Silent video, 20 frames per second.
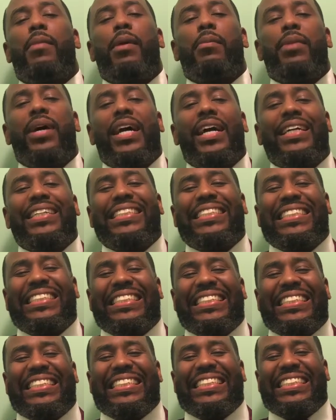my bad.
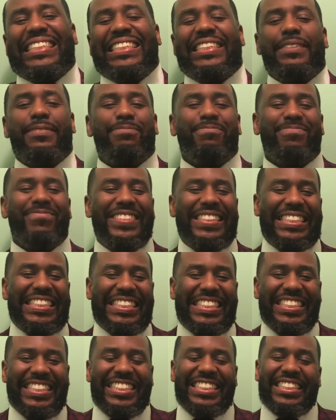Uh,
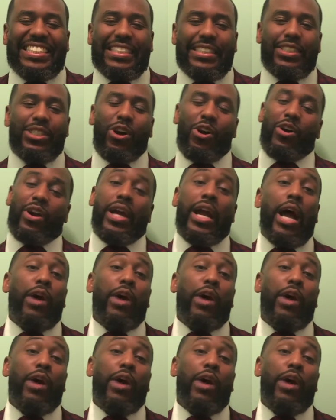sorry,